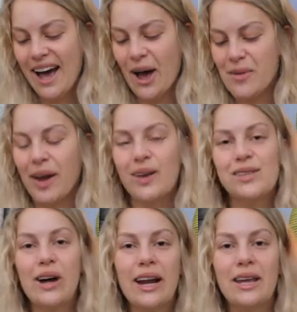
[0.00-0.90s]
Um, I
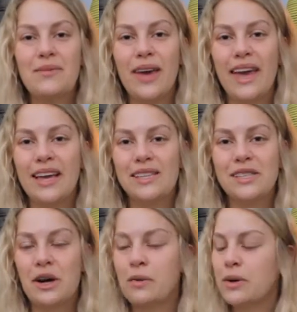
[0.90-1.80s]
also got him a
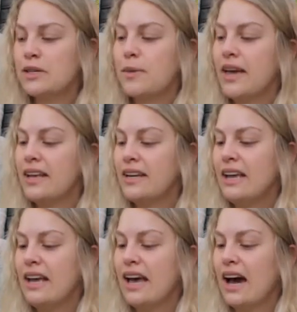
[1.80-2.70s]
Star Wars pin.
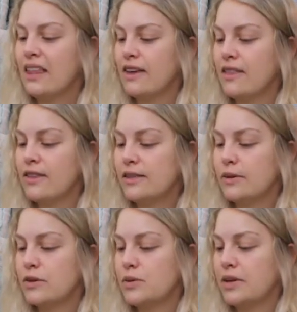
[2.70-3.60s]
I thought that this
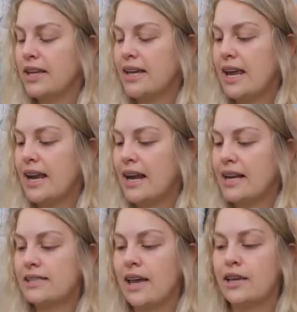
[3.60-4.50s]
one was really neat. It
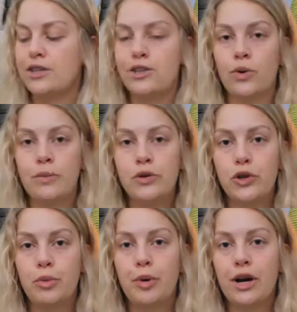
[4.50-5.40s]
is a
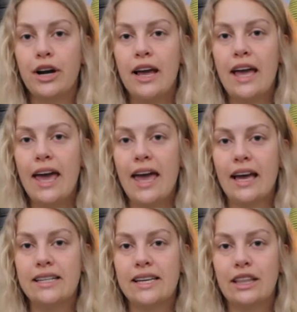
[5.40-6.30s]
stormtrooper
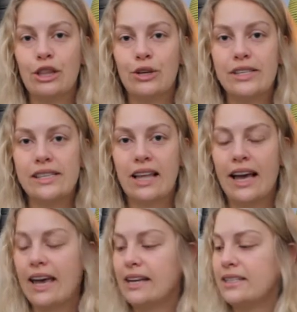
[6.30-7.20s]
and it looks
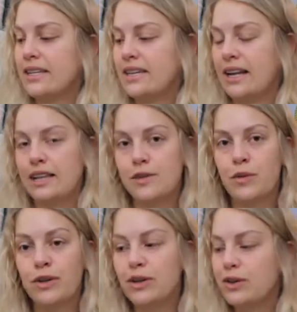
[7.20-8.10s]
like Dia de los
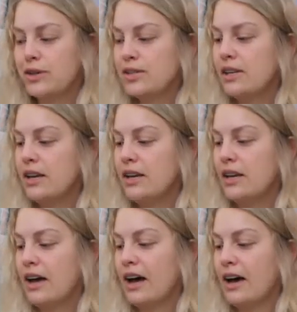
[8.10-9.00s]
Muertos.
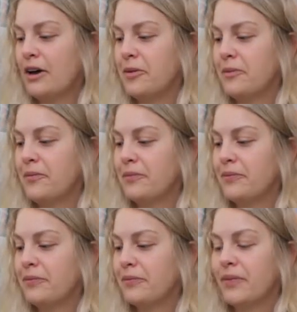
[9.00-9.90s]
Um,
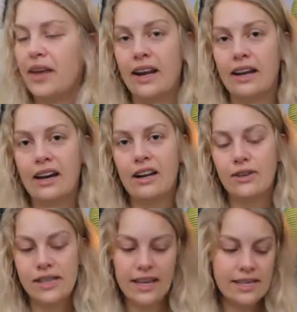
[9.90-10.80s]
and it kind of
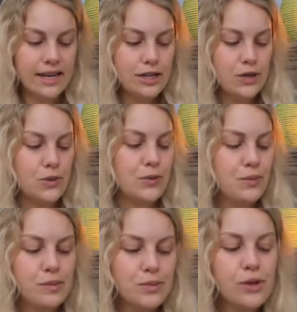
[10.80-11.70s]
looks like his tattoo.
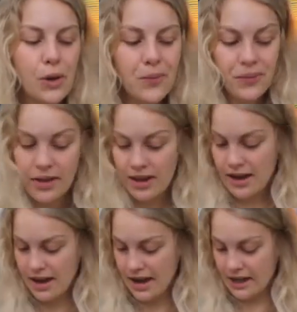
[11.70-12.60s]
So
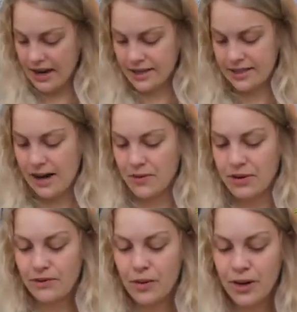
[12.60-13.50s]
I liked that
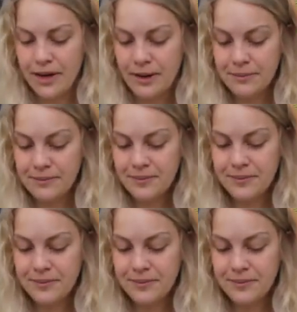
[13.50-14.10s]
one for him.